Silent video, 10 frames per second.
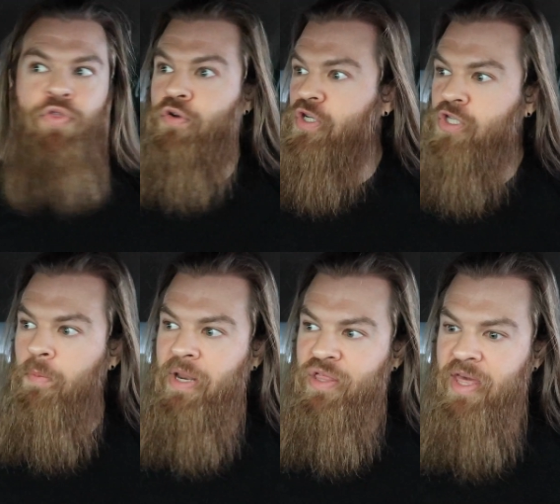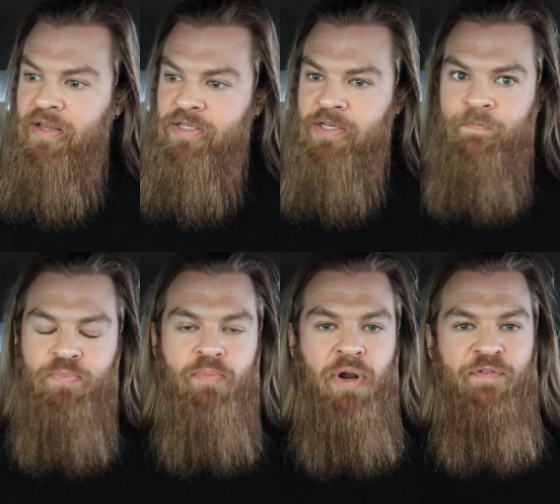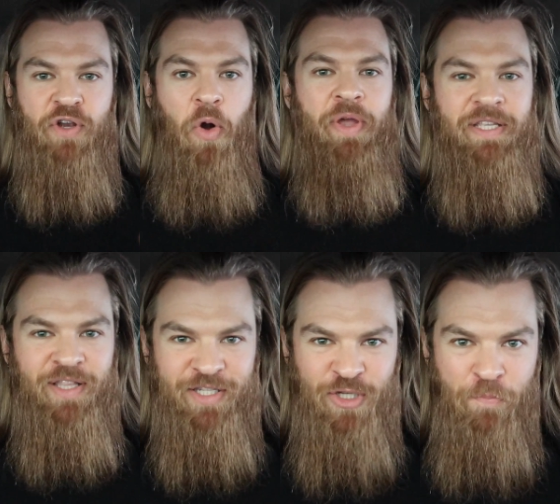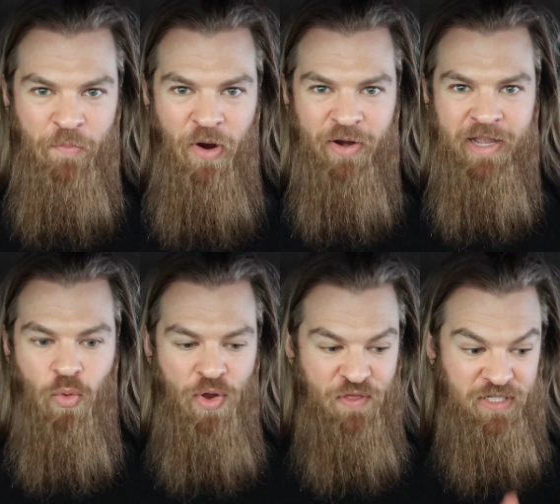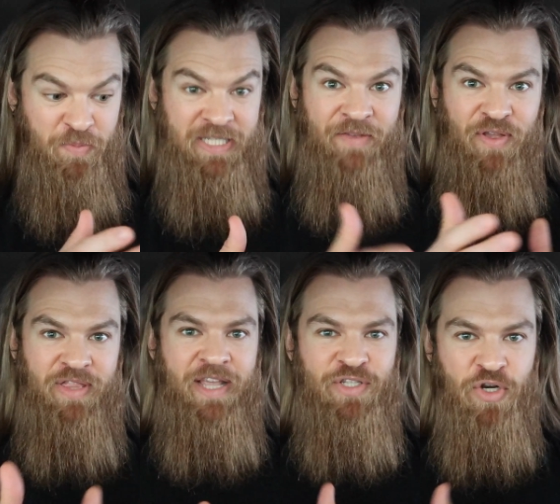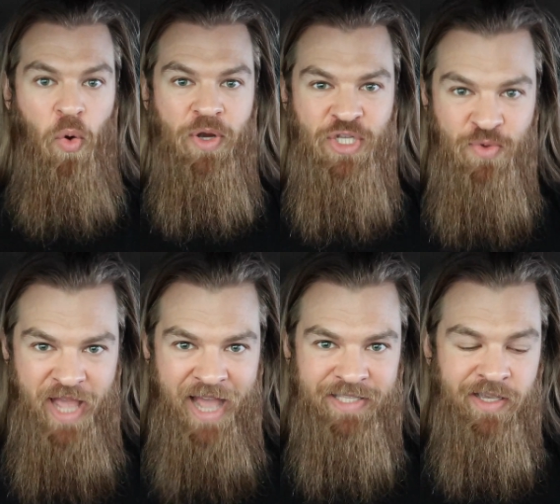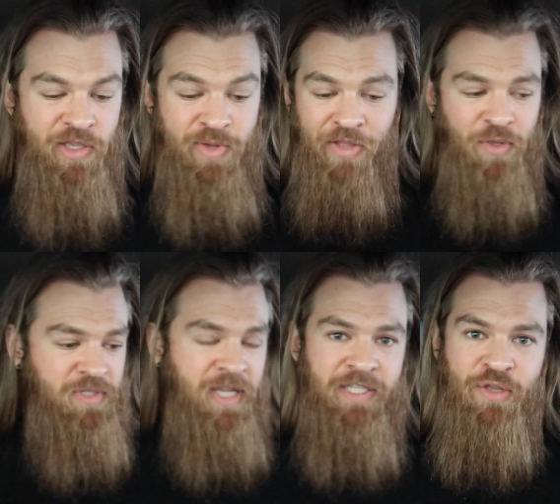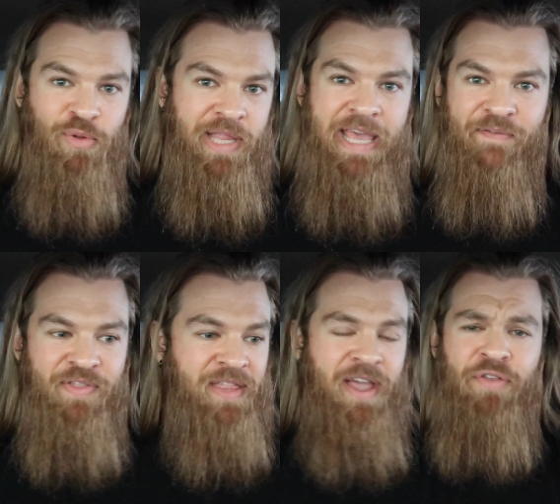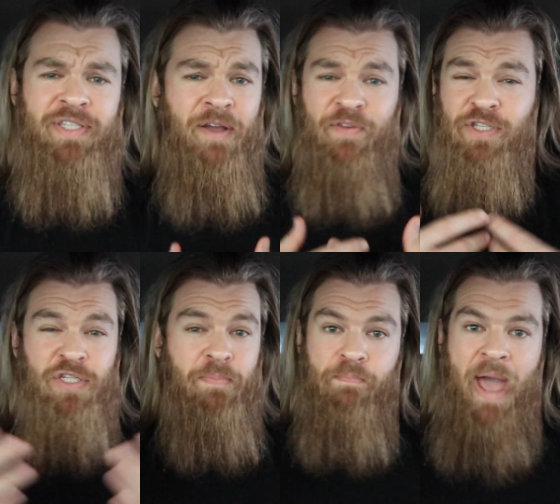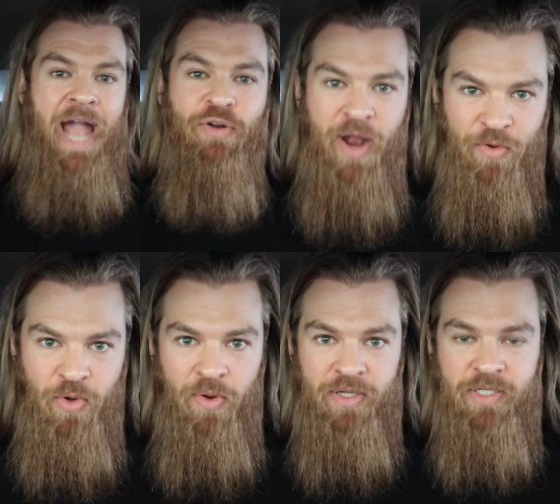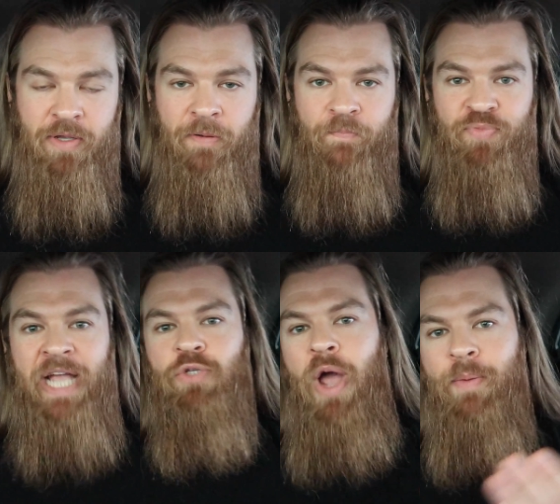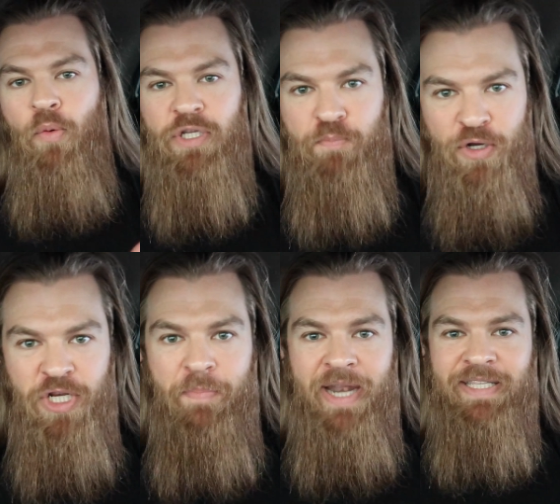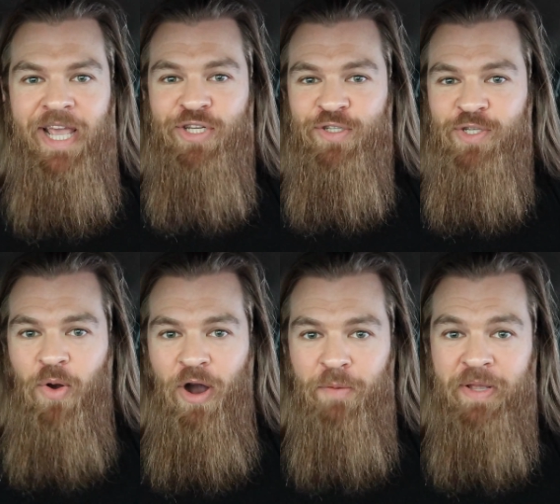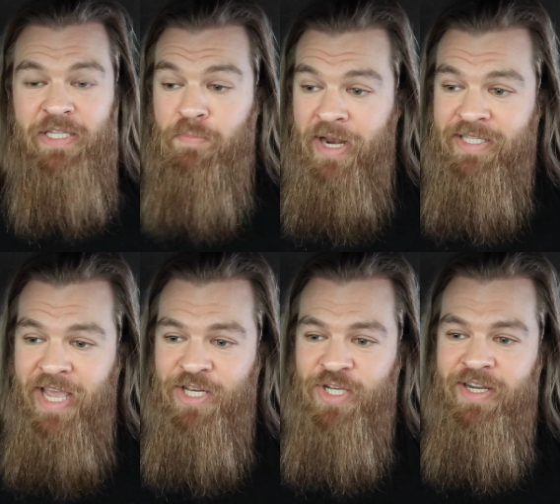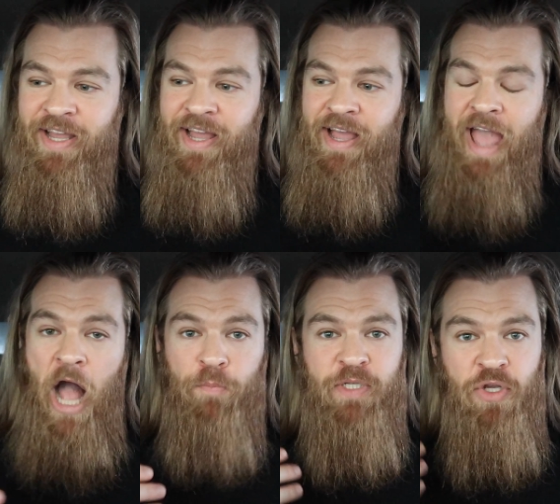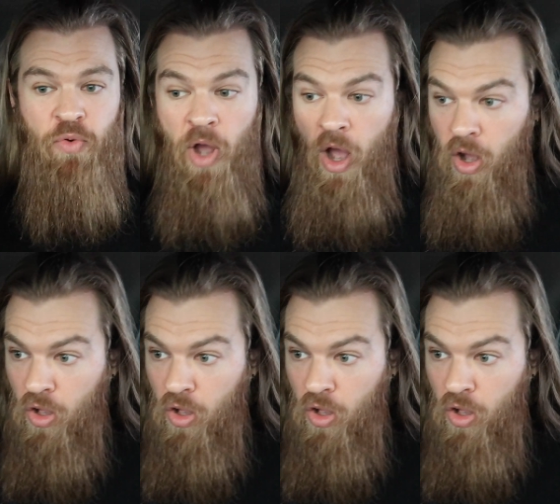there's just so many things. But if you're going into the supermarket with specific things you're going to get, you get those things and you leave. And then the other stuff is just background noise. That's why I'm always pushing meditation so hard, because meditation helps you